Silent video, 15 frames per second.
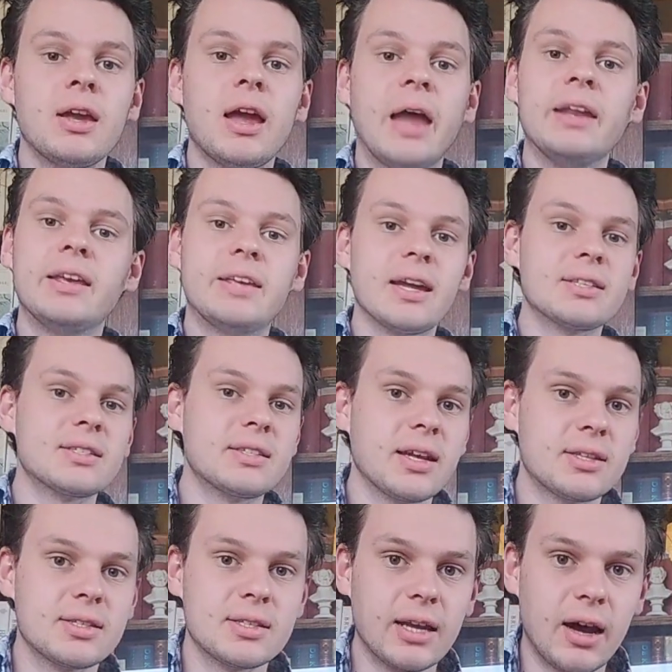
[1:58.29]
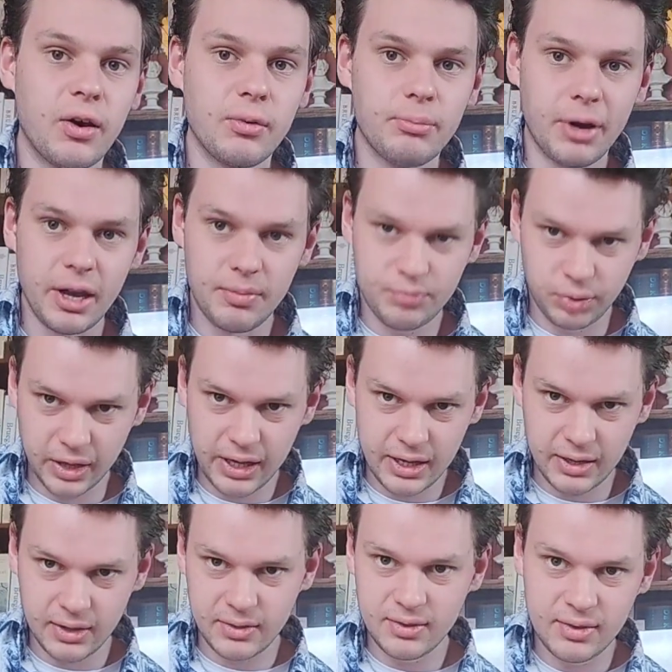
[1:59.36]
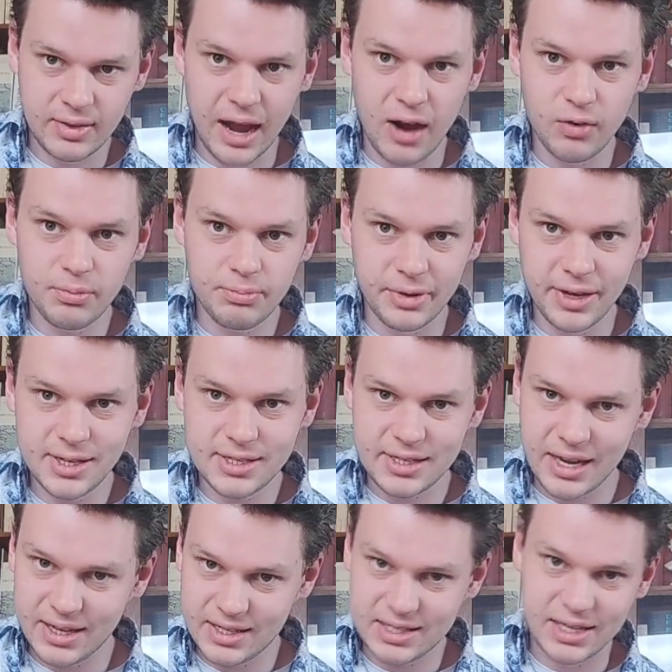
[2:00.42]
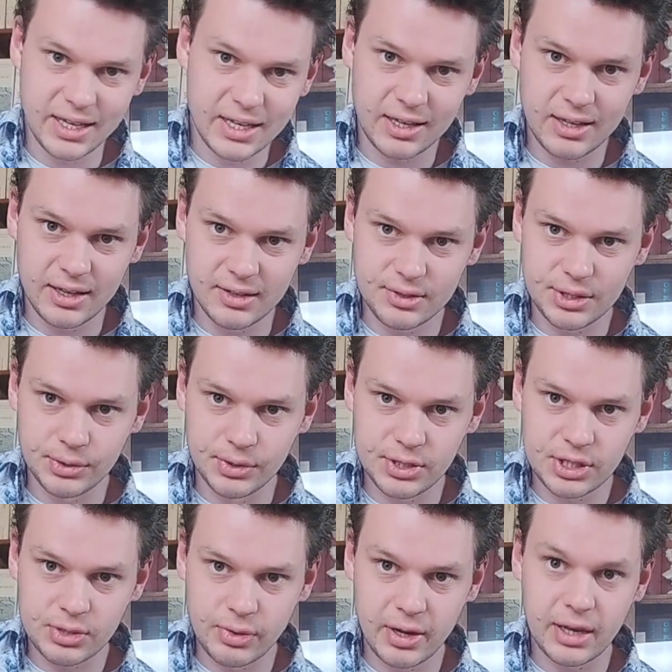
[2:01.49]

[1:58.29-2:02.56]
And he gets that sound by playing down picks and digging into the string.